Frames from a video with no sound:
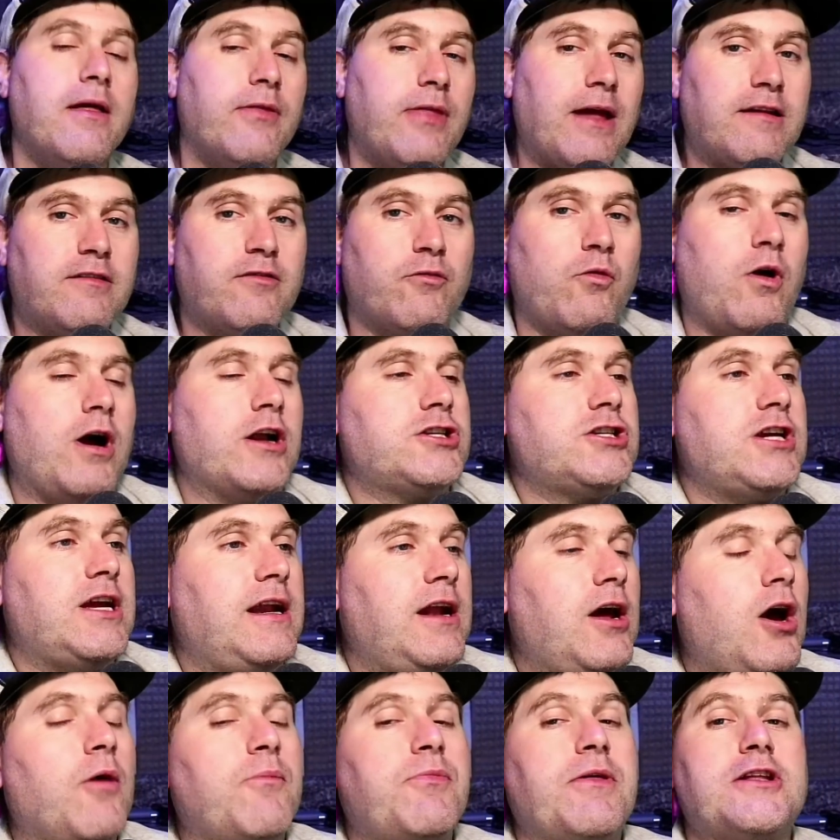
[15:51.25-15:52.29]
Thanks for watching,
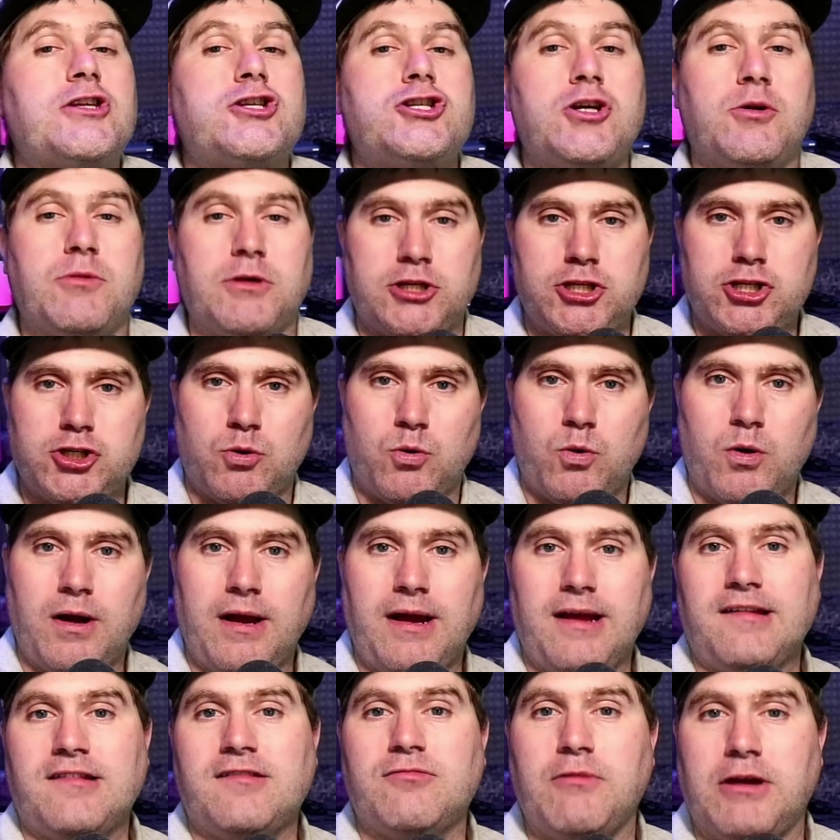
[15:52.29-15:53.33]
and I hope that you
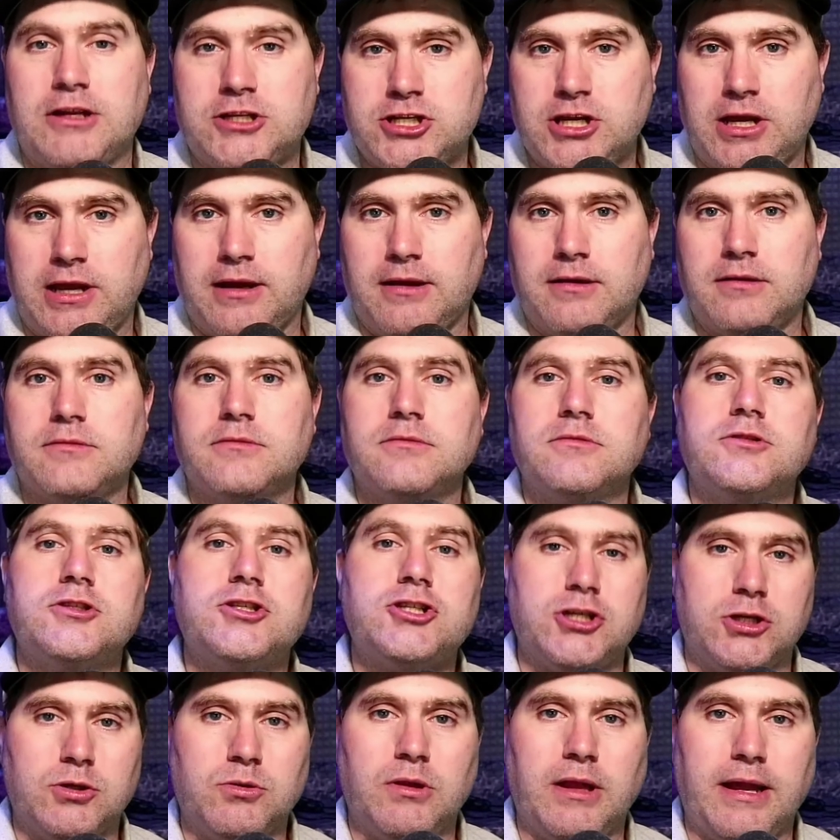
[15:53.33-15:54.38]
enjoy switching
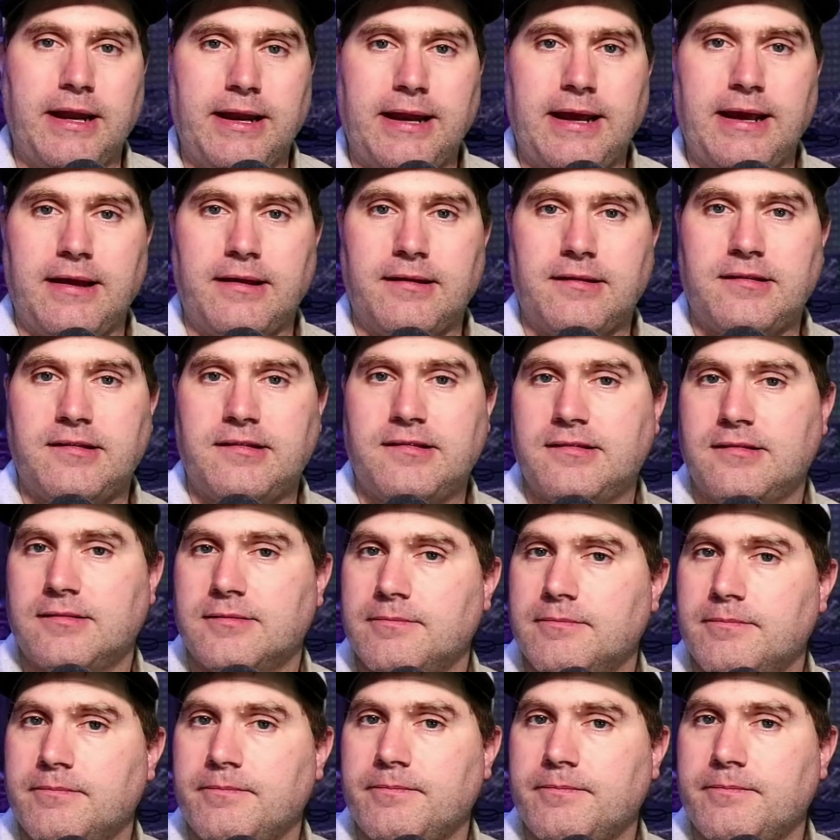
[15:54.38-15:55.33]
to Linux.